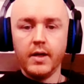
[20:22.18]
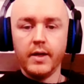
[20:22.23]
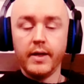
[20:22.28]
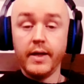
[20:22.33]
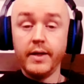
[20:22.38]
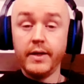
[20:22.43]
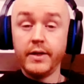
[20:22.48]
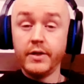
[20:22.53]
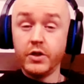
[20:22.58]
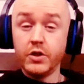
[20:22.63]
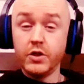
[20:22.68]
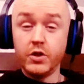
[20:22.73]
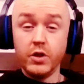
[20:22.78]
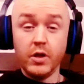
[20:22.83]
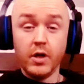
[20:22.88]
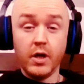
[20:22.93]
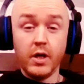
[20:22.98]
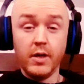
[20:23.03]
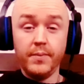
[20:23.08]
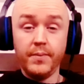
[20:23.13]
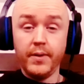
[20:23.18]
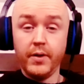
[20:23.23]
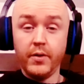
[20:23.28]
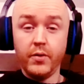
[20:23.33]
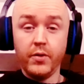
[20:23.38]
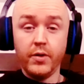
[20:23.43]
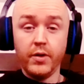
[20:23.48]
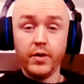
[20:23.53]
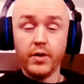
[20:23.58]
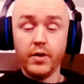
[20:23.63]
Again, this is not
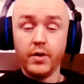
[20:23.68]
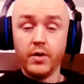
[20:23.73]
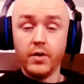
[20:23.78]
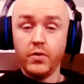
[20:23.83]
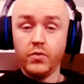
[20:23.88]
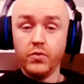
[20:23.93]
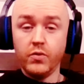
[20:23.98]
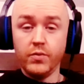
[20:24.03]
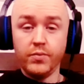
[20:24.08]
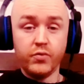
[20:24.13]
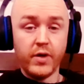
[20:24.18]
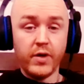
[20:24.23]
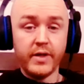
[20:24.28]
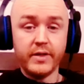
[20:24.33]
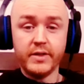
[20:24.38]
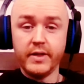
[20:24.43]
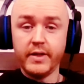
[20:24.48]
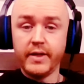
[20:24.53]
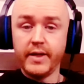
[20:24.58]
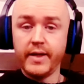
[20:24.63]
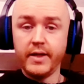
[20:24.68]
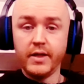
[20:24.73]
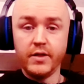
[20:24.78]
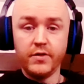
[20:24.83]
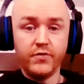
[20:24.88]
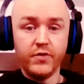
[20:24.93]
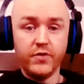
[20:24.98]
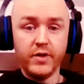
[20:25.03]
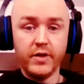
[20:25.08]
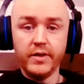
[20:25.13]
about repressing any
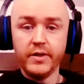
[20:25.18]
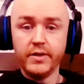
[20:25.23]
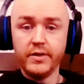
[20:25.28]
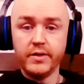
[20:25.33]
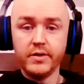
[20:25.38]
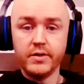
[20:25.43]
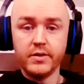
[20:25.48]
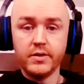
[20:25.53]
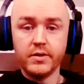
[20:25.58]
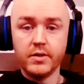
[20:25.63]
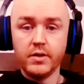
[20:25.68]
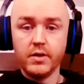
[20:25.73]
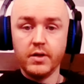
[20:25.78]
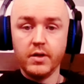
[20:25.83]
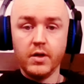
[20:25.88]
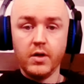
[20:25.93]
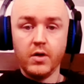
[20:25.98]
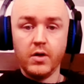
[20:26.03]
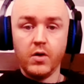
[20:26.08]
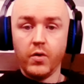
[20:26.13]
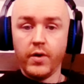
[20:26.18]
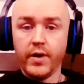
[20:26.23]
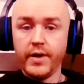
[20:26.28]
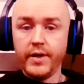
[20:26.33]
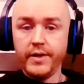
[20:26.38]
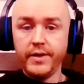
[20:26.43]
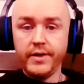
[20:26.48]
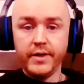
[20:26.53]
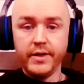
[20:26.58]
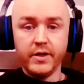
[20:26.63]
feelings.
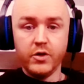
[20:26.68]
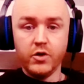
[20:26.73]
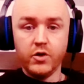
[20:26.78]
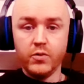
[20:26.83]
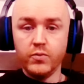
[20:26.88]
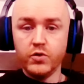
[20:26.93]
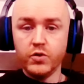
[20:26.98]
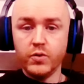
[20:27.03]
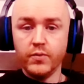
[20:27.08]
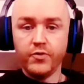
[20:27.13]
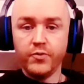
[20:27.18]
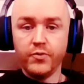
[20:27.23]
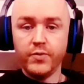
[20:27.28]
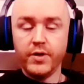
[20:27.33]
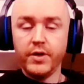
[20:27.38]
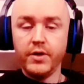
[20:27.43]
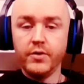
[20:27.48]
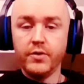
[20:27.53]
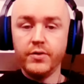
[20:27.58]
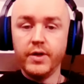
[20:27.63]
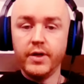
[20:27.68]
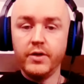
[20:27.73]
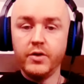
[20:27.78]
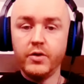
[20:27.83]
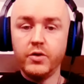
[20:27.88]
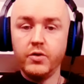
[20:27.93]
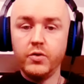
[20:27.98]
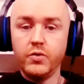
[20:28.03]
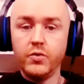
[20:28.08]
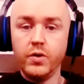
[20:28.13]
Anything that comes up from here that
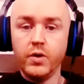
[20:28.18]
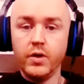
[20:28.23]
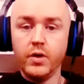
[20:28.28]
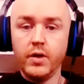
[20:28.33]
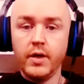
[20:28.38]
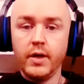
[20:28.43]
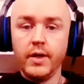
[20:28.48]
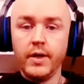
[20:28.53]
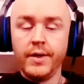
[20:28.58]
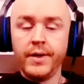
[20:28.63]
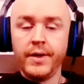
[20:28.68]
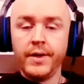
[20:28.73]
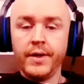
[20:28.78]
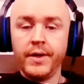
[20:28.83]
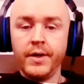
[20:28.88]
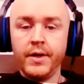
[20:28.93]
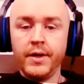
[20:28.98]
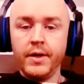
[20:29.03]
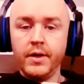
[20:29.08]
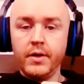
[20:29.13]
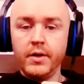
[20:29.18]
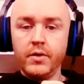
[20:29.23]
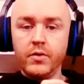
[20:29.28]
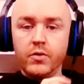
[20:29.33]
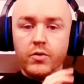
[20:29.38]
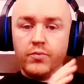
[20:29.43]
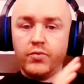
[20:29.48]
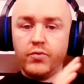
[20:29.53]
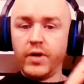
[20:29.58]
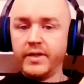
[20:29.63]
you
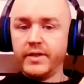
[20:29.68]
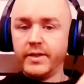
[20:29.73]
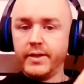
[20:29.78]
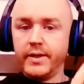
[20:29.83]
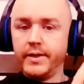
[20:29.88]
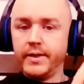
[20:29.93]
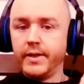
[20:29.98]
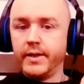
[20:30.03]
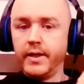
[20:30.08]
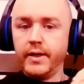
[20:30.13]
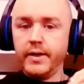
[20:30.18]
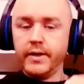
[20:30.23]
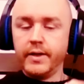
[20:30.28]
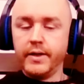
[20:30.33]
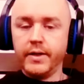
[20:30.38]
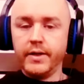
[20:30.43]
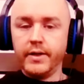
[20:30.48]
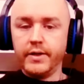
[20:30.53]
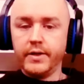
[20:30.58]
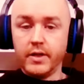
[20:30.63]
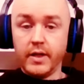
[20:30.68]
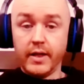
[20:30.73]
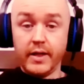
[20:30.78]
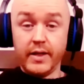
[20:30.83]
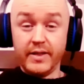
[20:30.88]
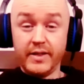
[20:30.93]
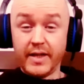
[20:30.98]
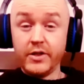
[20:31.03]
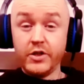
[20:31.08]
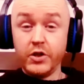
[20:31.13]
repress it and deny it,
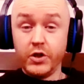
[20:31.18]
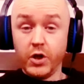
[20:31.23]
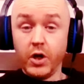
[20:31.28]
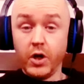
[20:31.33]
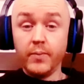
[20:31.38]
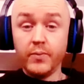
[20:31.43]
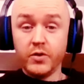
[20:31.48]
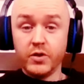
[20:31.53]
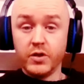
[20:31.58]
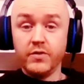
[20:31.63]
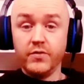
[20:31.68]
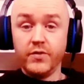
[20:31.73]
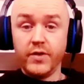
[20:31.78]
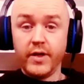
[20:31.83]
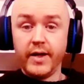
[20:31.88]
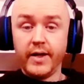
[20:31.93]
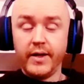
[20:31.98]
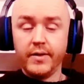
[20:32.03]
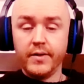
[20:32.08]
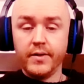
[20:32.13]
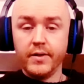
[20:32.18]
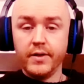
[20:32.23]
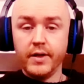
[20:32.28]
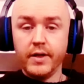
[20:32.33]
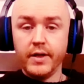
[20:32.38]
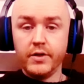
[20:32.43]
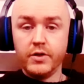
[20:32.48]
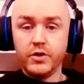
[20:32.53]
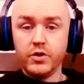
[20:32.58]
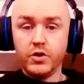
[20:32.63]
it's actually the opposite of that.
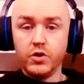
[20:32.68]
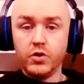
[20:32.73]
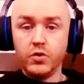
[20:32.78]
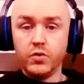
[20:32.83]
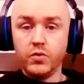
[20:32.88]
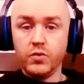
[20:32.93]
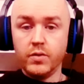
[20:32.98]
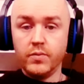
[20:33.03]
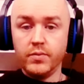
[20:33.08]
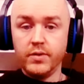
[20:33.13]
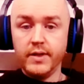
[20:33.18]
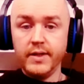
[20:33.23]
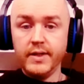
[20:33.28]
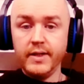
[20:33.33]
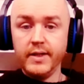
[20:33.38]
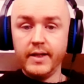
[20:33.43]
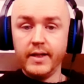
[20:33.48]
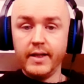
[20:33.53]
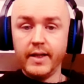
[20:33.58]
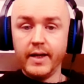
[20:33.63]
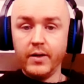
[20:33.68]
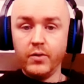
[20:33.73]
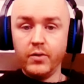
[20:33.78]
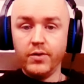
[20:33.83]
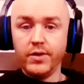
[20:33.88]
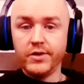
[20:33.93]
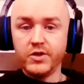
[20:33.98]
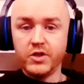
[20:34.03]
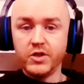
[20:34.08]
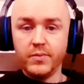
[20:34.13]
It's you completely allow
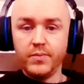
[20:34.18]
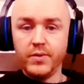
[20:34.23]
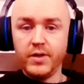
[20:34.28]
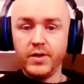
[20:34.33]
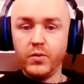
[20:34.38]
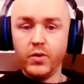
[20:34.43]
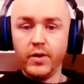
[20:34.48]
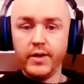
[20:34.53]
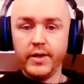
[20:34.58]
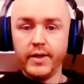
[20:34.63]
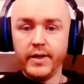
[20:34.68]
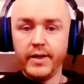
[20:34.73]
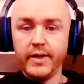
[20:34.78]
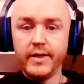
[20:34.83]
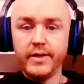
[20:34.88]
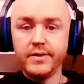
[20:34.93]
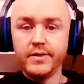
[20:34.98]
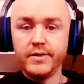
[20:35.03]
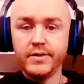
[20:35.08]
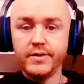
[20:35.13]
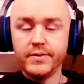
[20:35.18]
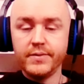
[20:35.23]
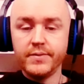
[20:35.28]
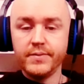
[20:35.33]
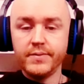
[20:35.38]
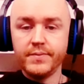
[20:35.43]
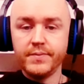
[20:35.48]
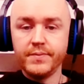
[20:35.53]
this to be what it is.